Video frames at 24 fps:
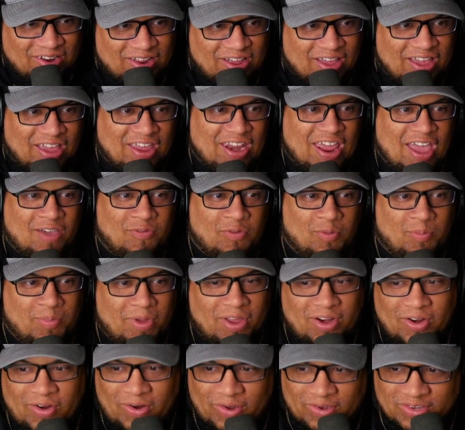and have a
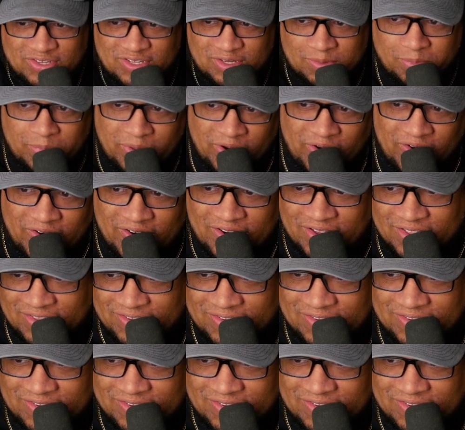better experience.